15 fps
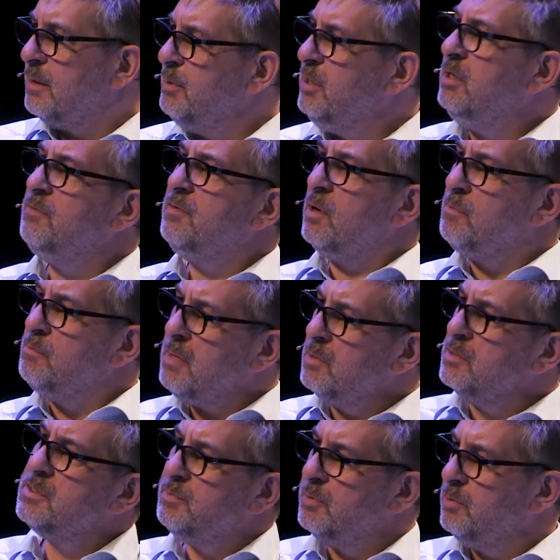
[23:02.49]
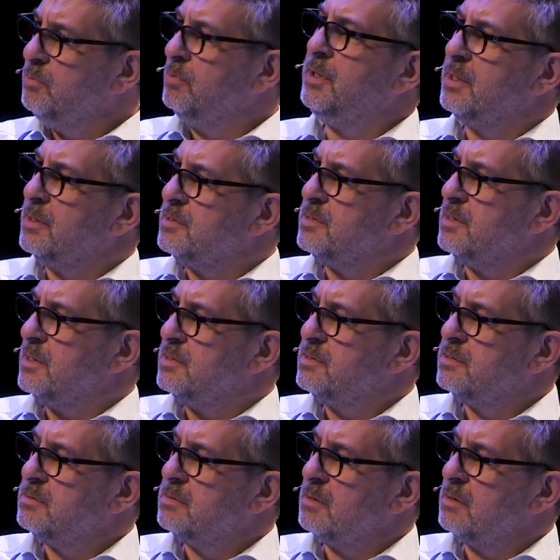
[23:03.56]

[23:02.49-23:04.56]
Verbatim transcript: I mean, you've got multiple audiences.